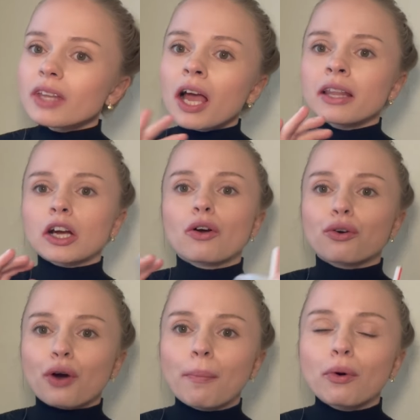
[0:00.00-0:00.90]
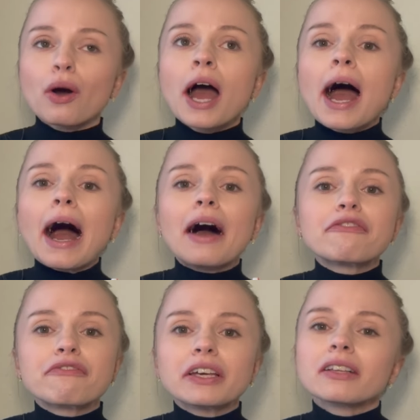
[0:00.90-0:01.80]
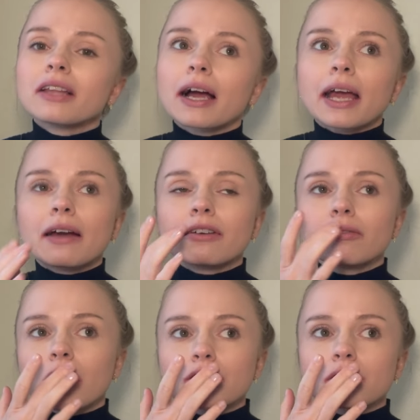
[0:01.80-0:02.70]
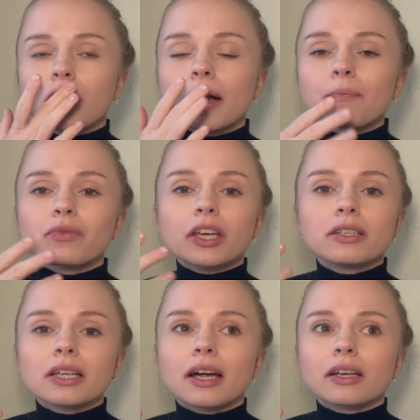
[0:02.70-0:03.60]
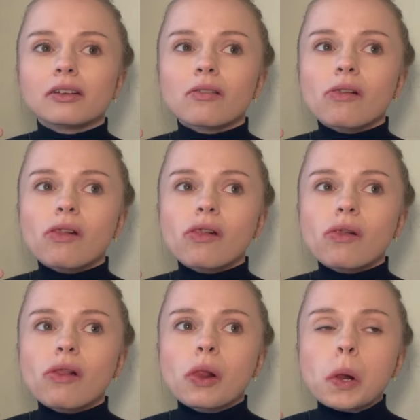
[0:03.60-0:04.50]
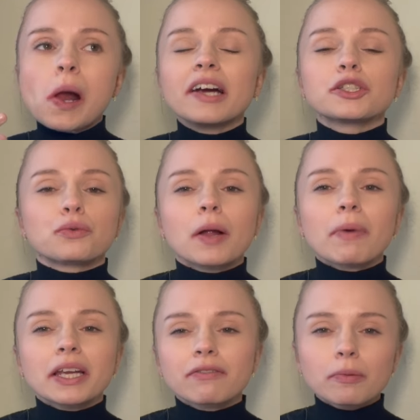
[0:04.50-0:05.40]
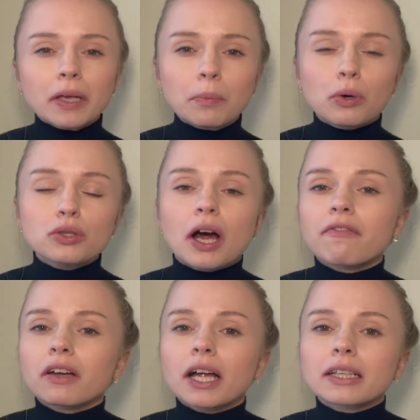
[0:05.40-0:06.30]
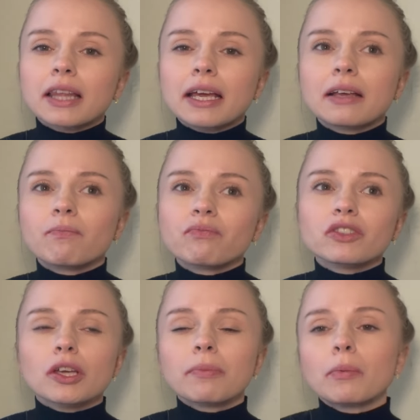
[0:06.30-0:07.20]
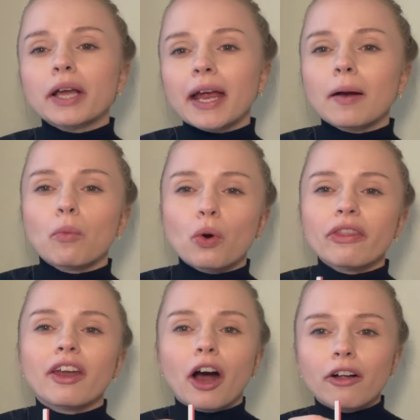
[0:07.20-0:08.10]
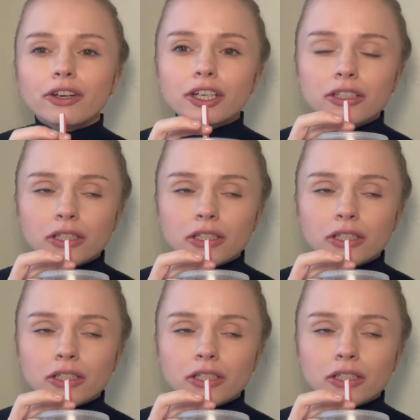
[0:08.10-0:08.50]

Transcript: like on Crumble, I feel like every restaurant, because like it's run by different people, so I feel like they, some people care more than others.